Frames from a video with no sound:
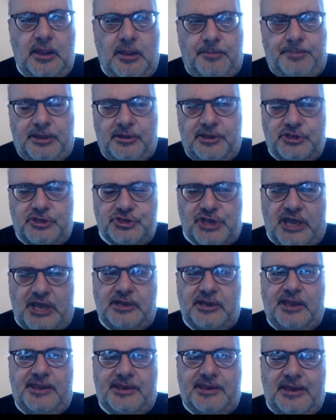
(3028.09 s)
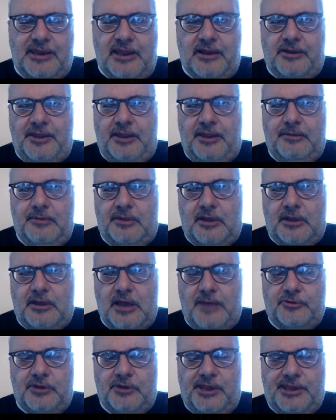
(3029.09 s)
because China has clearly
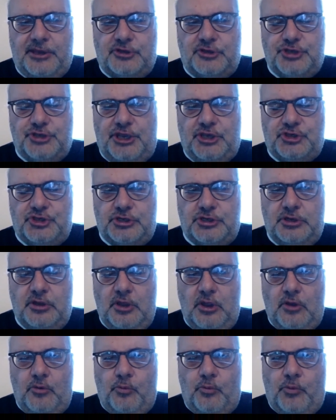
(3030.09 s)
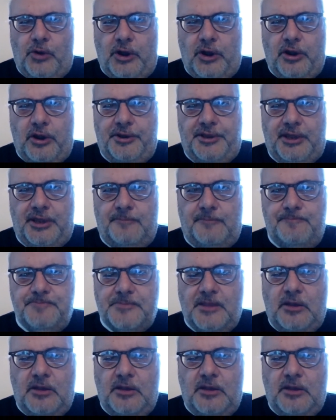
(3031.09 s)
come to a situation where the